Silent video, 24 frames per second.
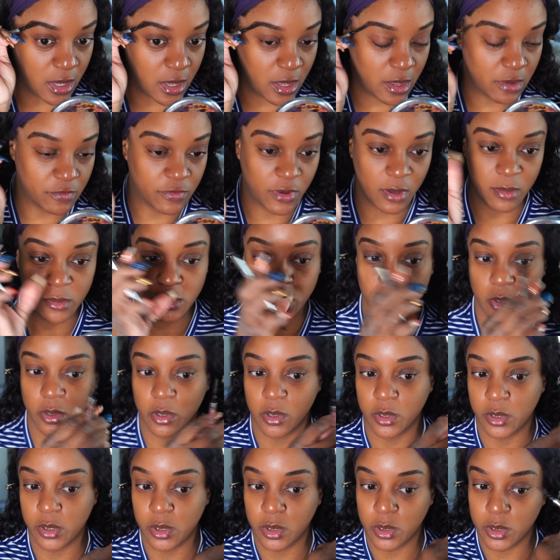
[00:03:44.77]
If I was gonna
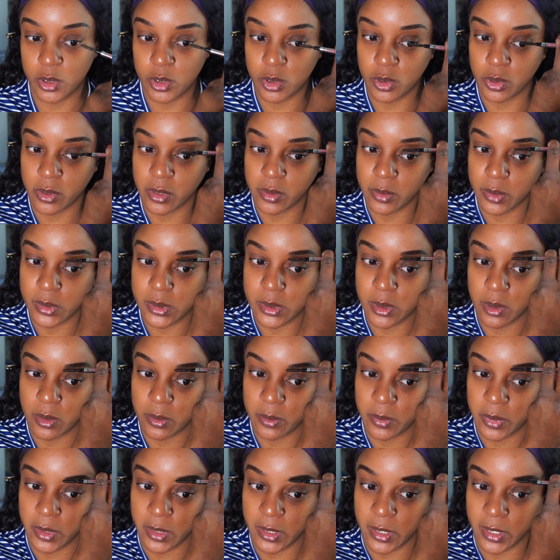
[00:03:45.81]
go to the store, it was
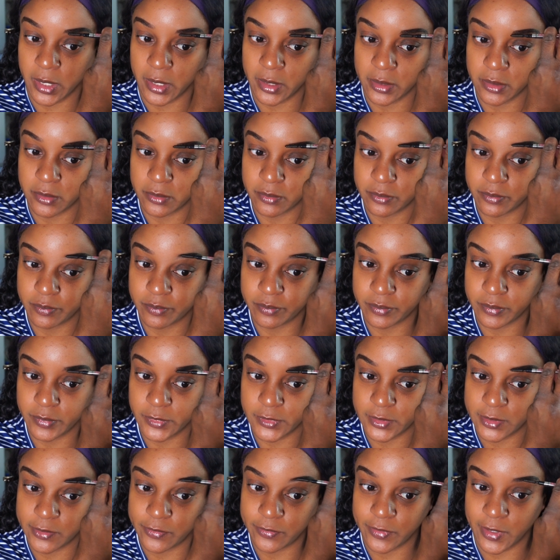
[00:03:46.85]
gonna be like
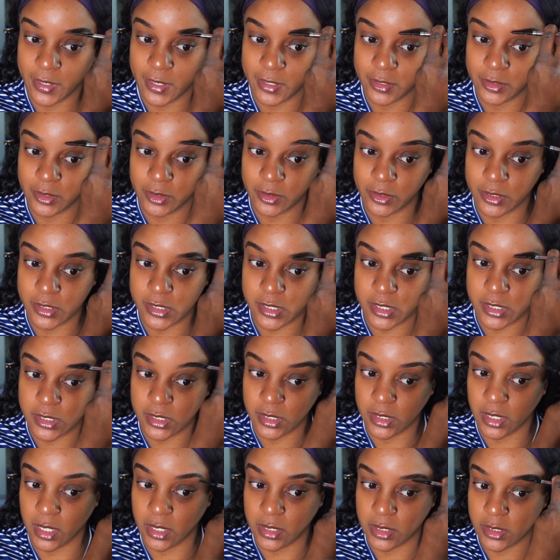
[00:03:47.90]
five thirty, six
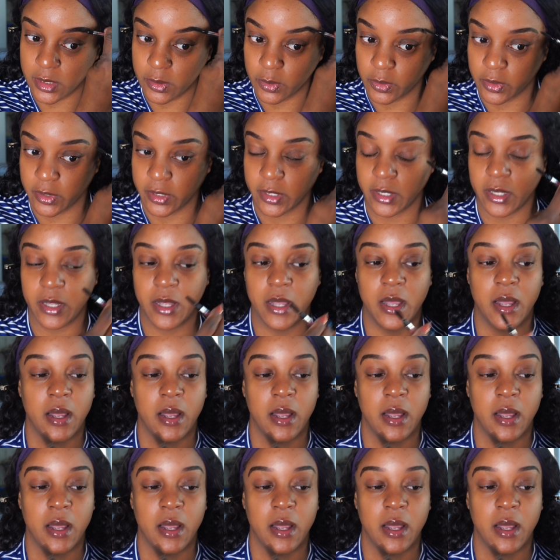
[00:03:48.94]
o'clock this morning,